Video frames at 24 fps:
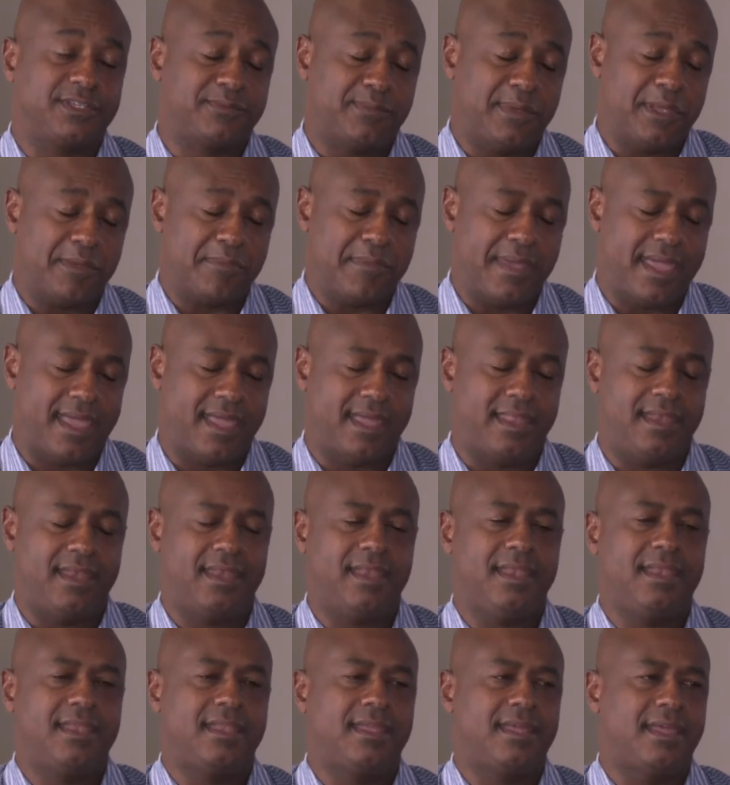of us being
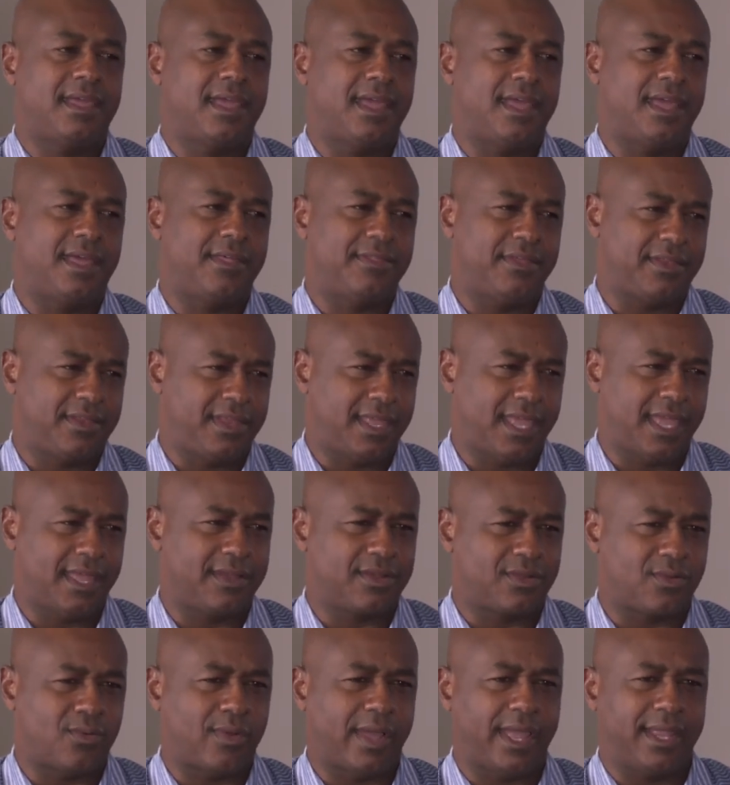men that
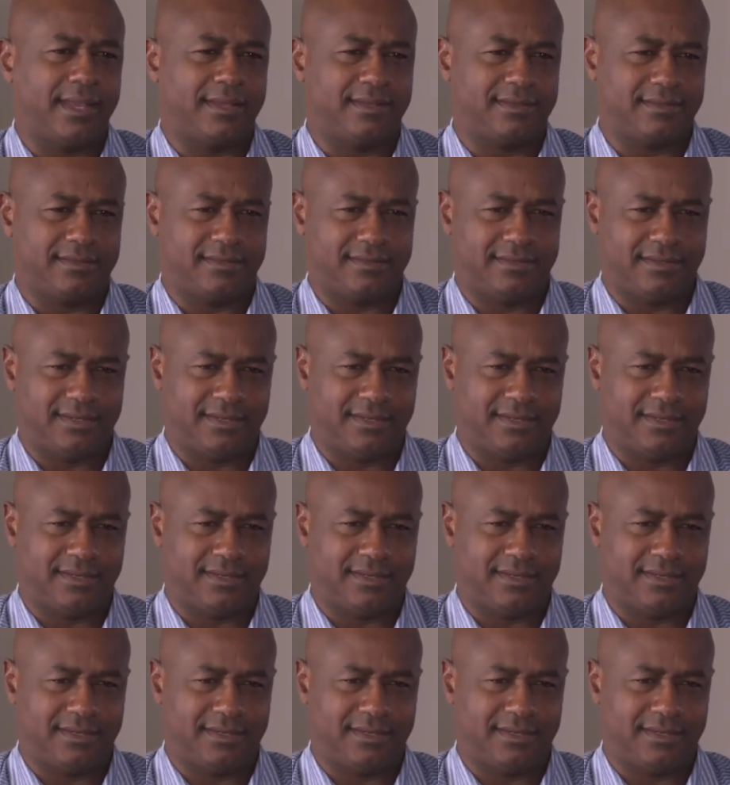can't quite.